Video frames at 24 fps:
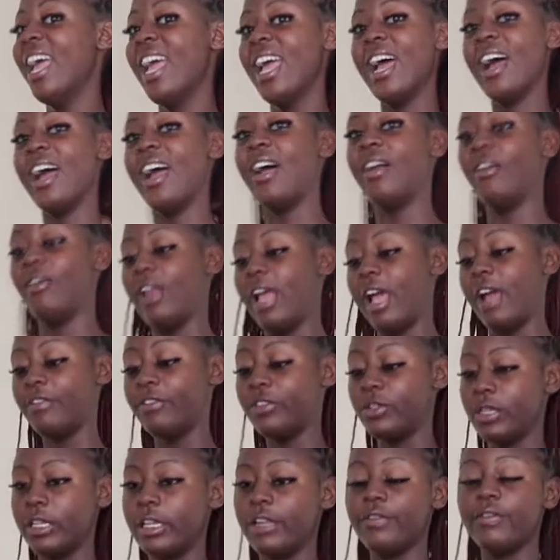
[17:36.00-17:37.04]
I'll
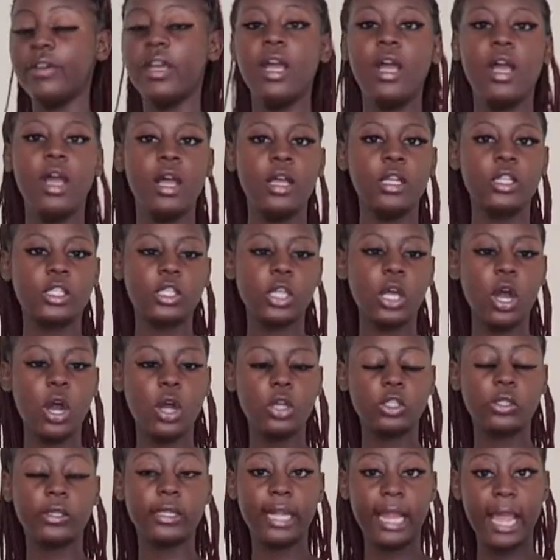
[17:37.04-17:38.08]
have to leave.
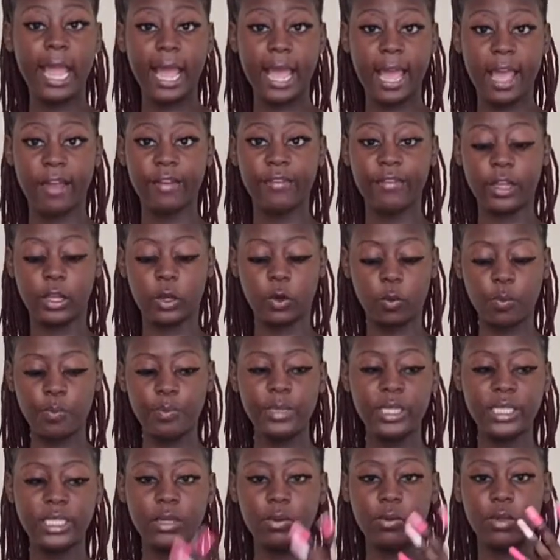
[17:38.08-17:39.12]
So today I have a
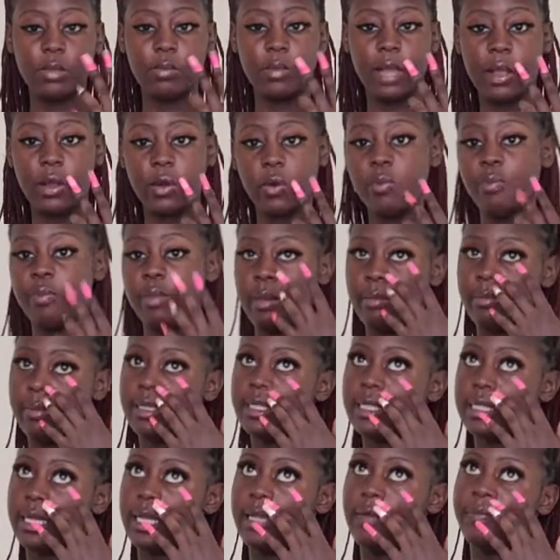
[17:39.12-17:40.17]
group meeting with my group
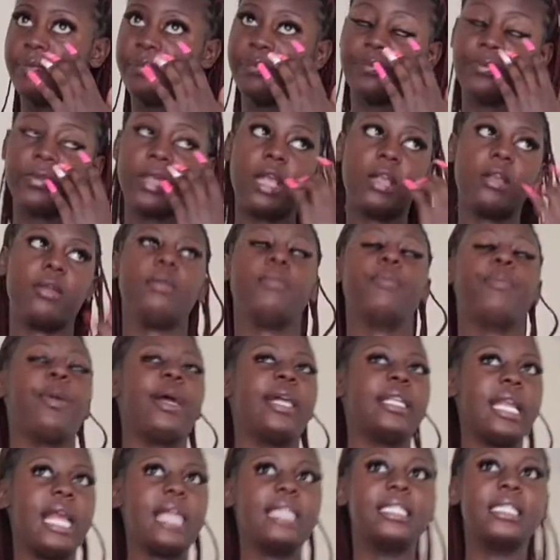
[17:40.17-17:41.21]
members, yeah?
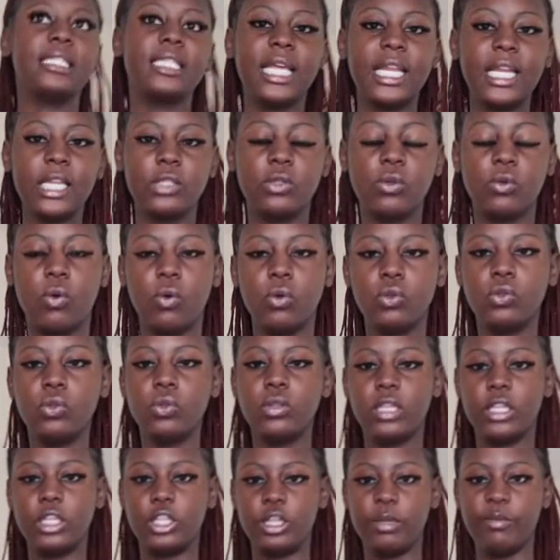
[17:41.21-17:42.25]
But I've decided to go
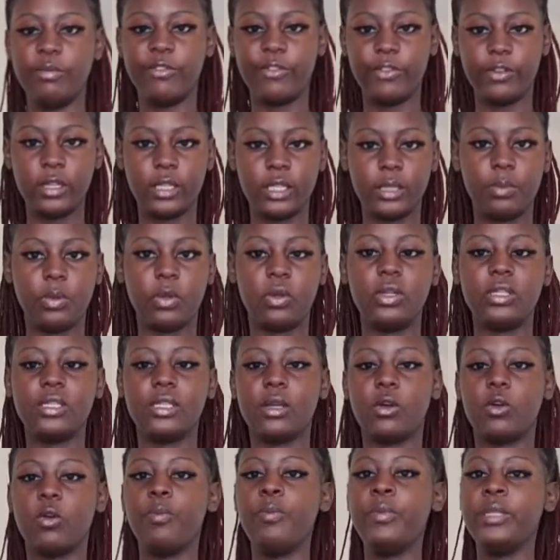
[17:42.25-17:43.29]
to the gym first
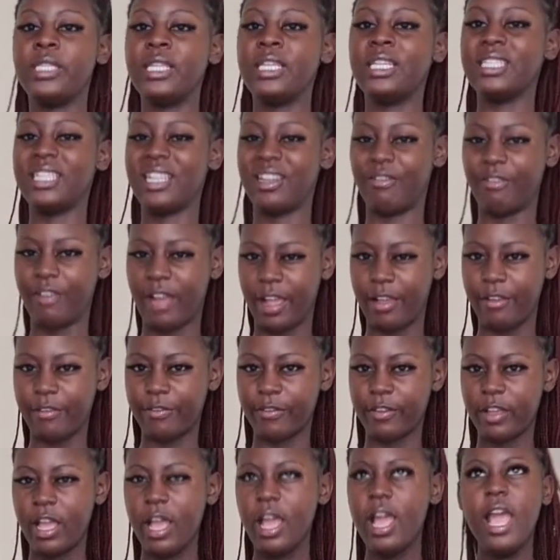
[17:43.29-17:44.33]
because the group meeting is at 5.
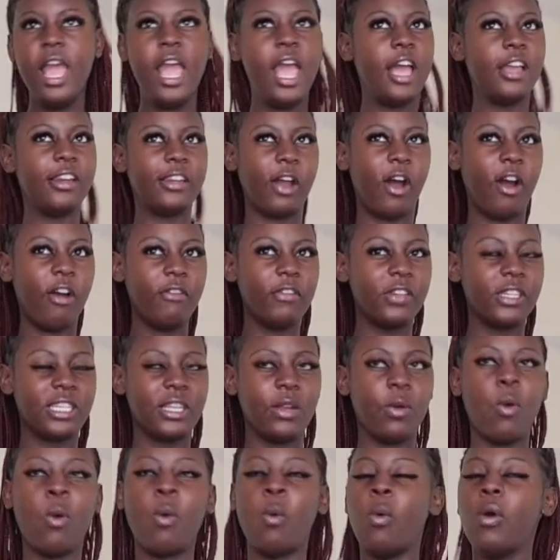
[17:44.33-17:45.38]
And
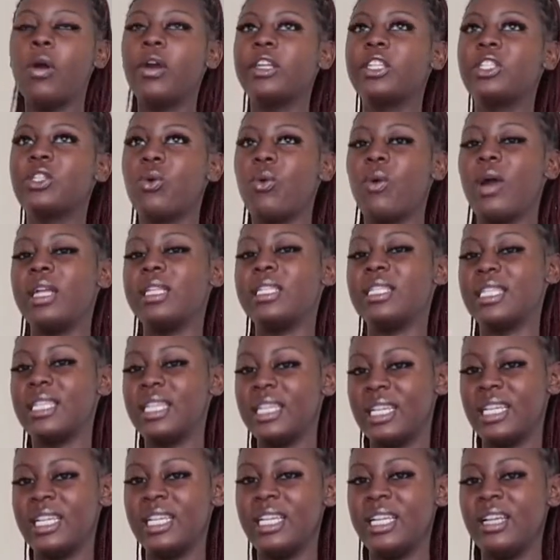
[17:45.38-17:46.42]
obviously we'll work
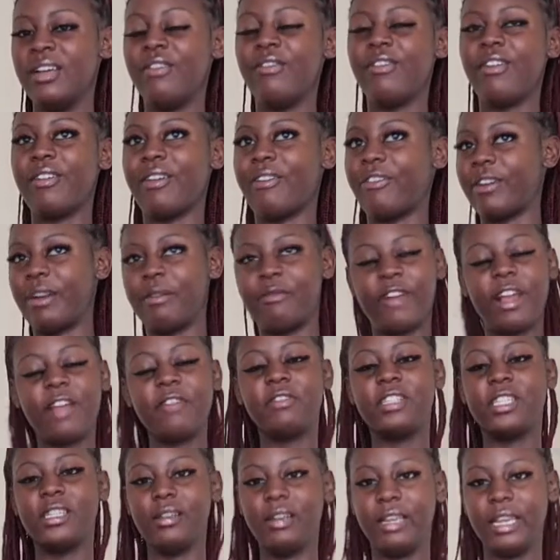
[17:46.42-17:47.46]
towards from
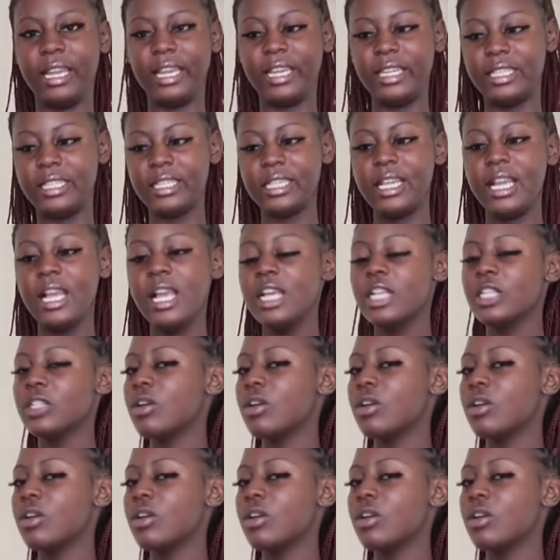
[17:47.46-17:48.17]
5 to late.